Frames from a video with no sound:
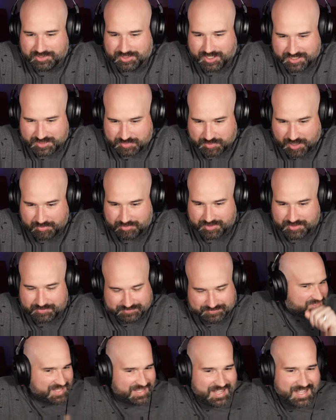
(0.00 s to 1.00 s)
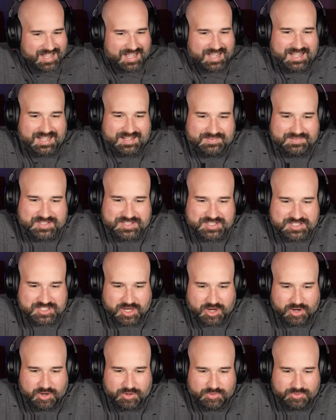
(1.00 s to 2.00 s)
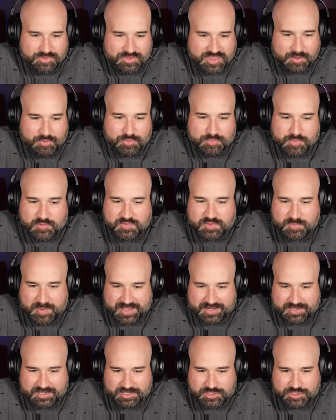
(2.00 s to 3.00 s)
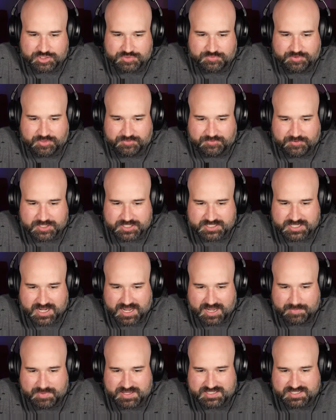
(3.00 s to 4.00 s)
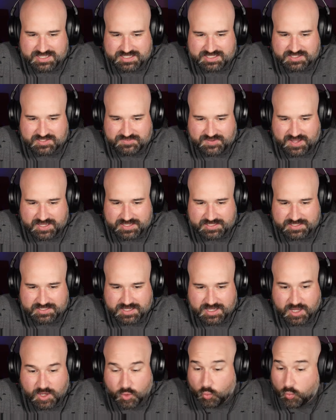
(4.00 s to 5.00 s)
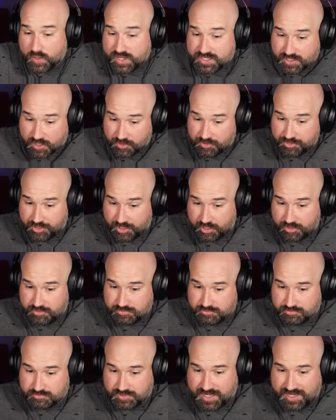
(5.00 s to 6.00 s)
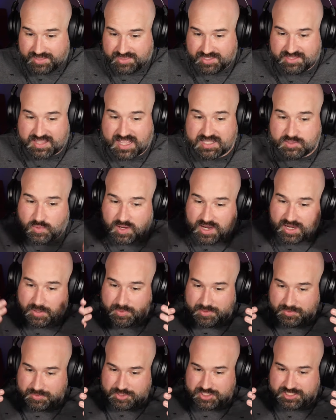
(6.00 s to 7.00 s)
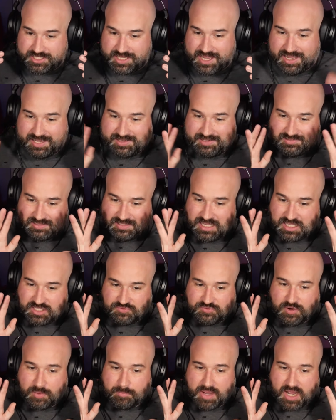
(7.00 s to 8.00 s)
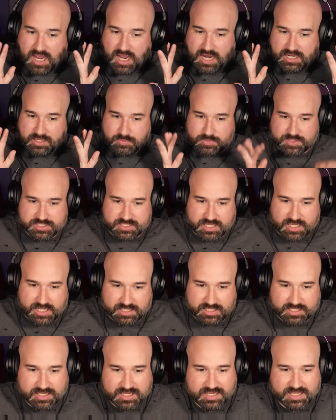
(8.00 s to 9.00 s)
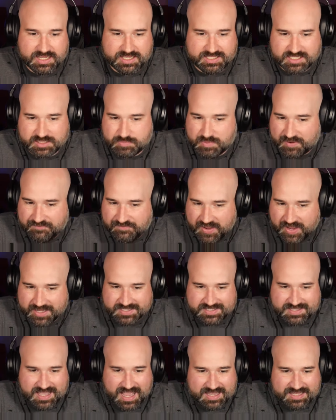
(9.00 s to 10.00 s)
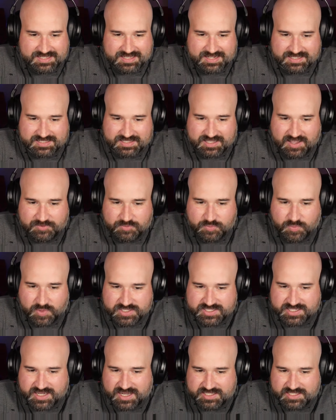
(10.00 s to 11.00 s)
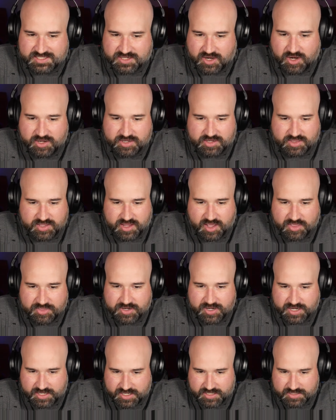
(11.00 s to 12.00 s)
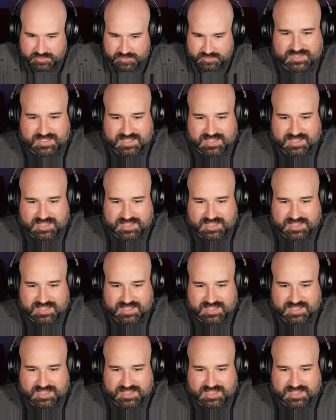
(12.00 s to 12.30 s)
loss problem. Uh, so they remove the bandage for the first time. He sees his face. We don't, though, right? Th- that's why we were just saying mm-hmm. it's from mm-hmm. behind we're seeing. He says, My face, mm-hmm. the acid has left one side scarred and the other hideous